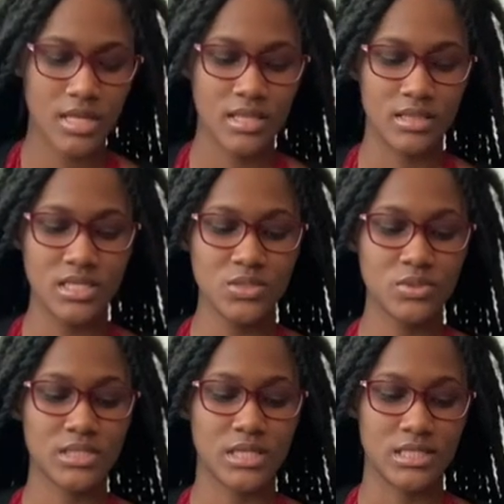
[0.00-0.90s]
This was
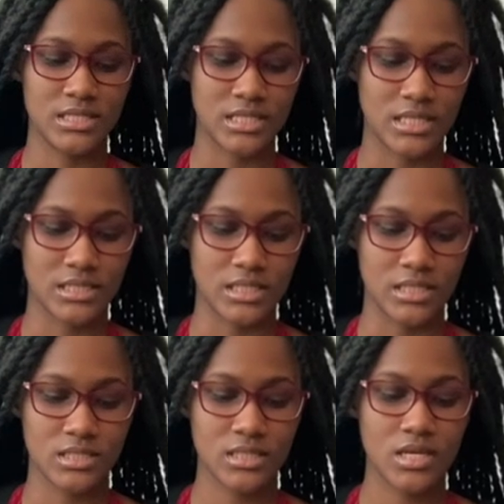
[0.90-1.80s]
in the
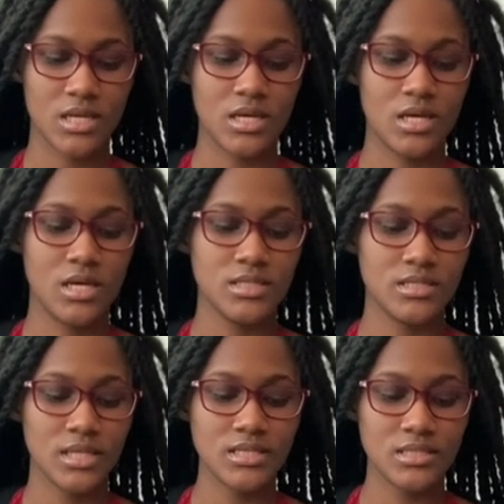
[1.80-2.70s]
60s.
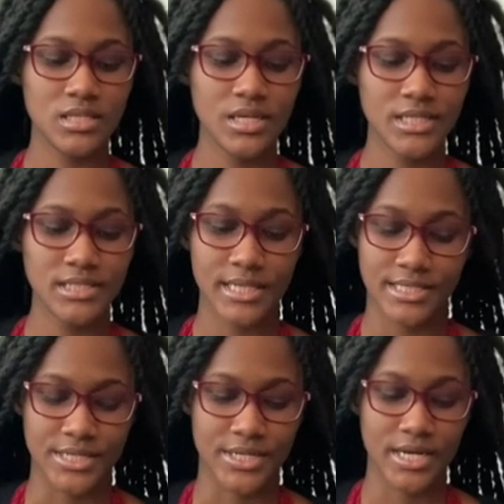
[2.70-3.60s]
60 years
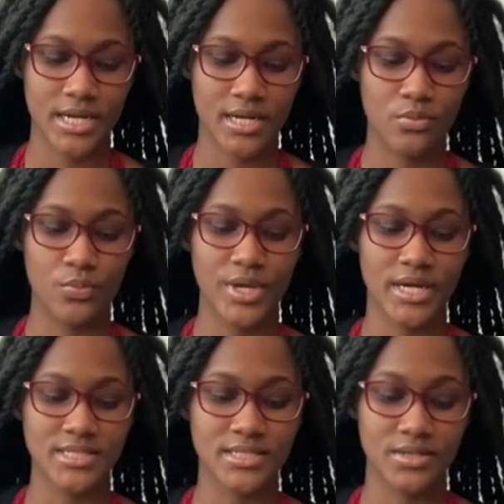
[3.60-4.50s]
later, we are
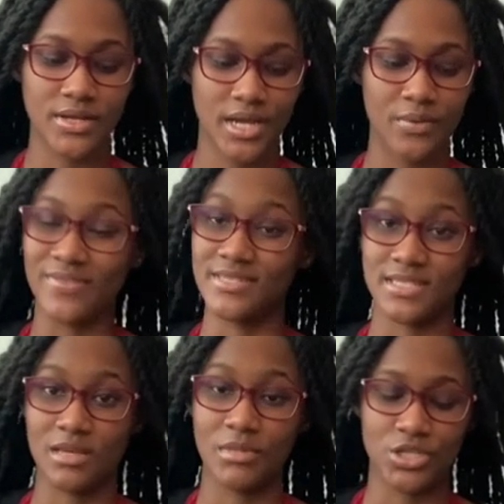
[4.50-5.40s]
still here with the
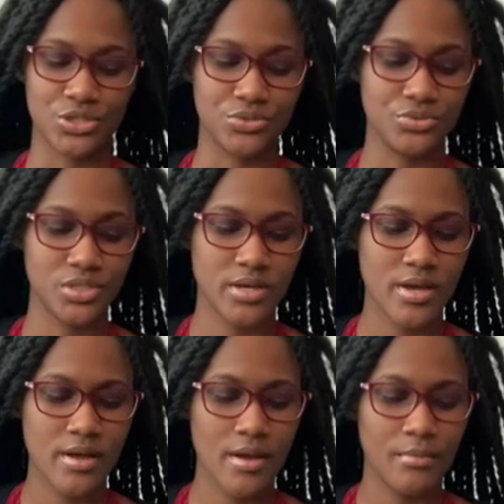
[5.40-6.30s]
same issues.
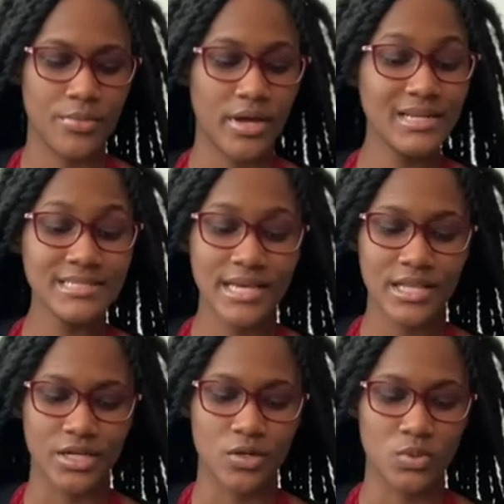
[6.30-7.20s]
Breonna
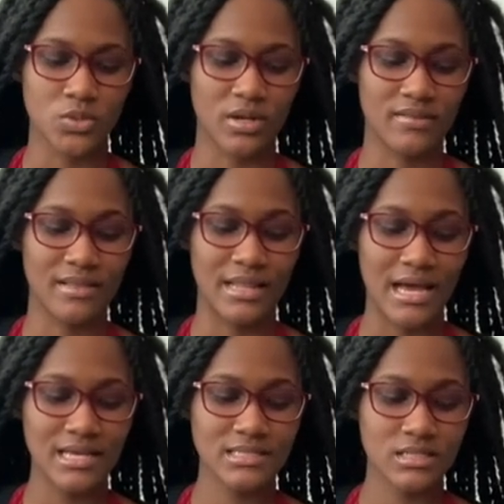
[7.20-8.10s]
Taylor was one of the
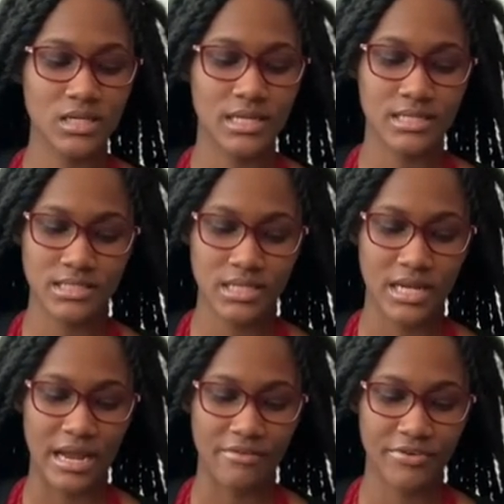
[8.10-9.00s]
last innocent
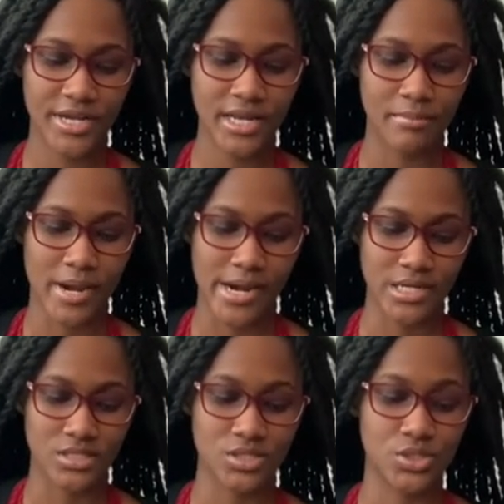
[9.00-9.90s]
African
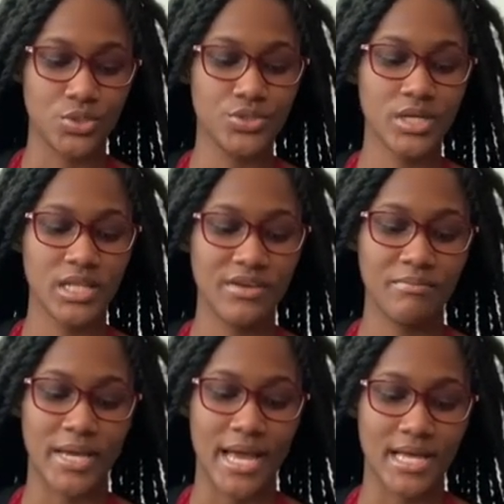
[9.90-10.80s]
Americans to lose her life by
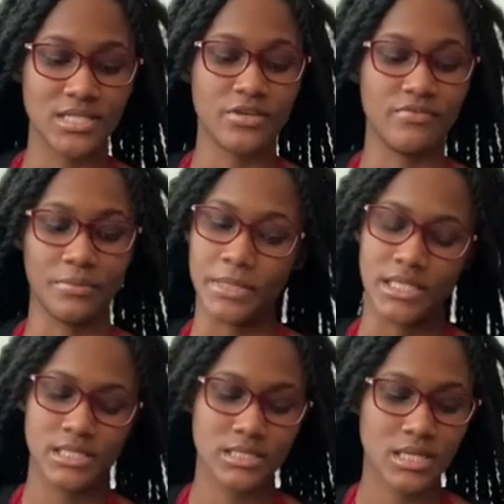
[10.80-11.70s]
hands of the police.